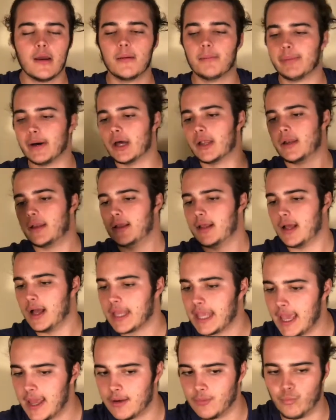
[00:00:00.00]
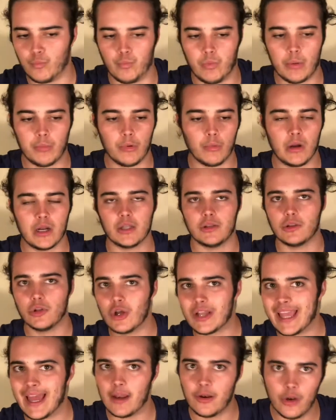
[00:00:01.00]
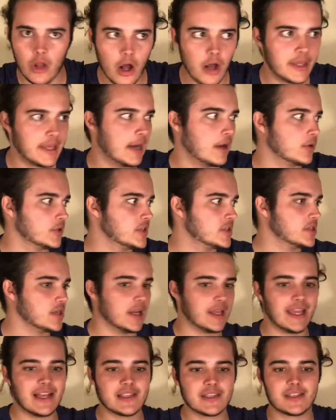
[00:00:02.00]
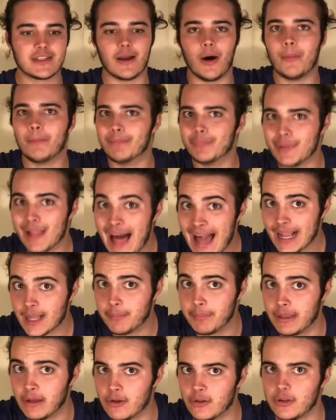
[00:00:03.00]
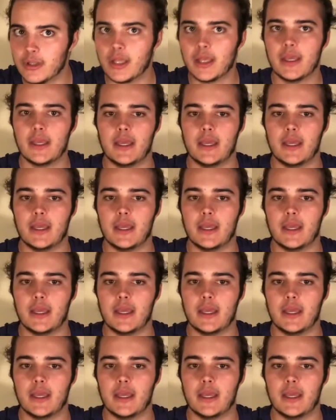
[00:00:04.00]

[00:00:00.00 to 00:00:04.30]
But again, when we want to look at knockouts against a black belt